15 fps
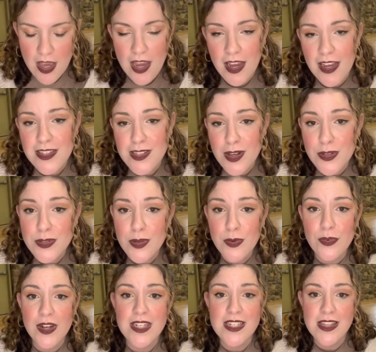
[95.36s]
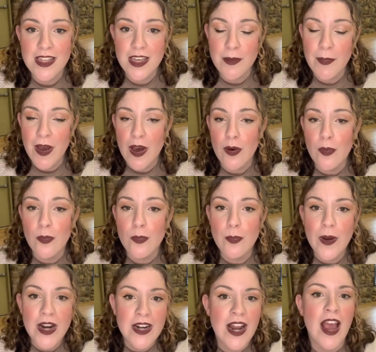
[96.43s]
It's also great to think about
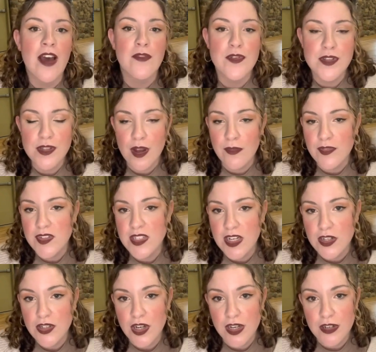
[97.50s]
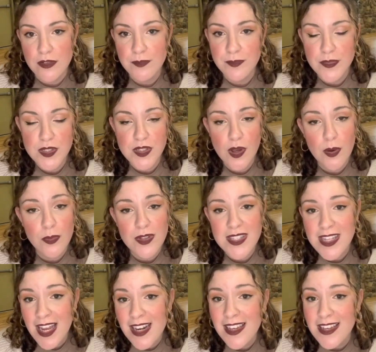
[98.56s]
where to have this conversation. So the
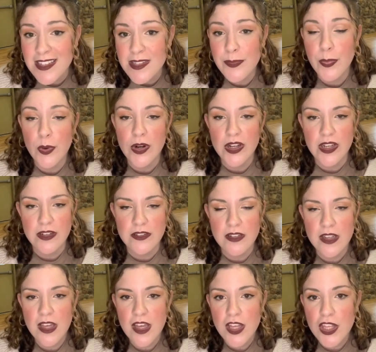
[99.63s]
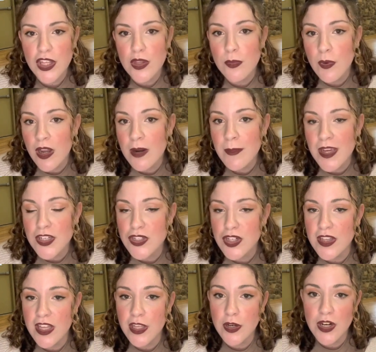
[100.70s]
setting is important. You want to make sure
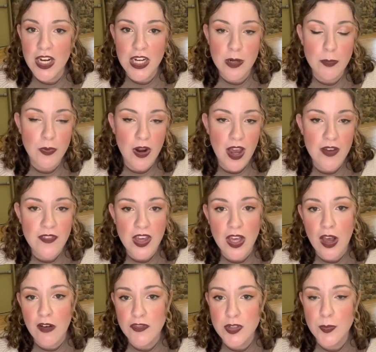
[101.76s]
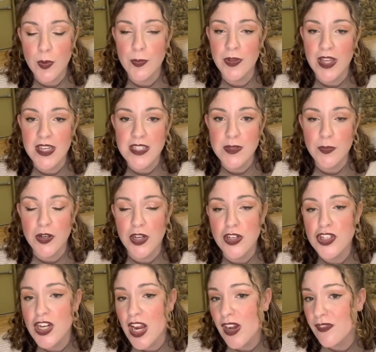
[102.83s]
that you're in a private, comfortable place where your
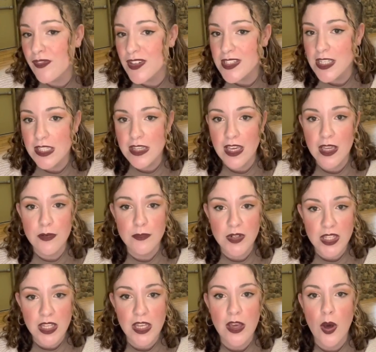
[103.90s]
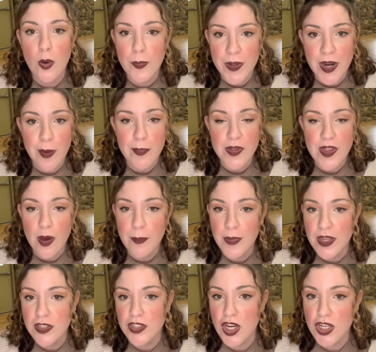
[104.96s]
child feels like they can really open up without
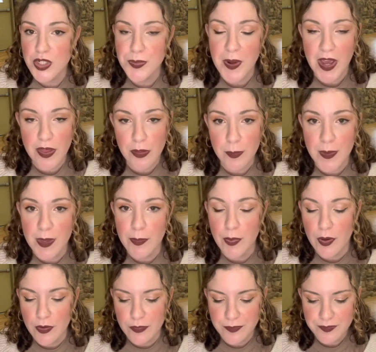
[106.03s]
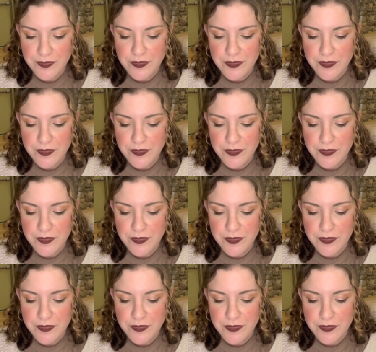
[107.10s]
being judged by other people.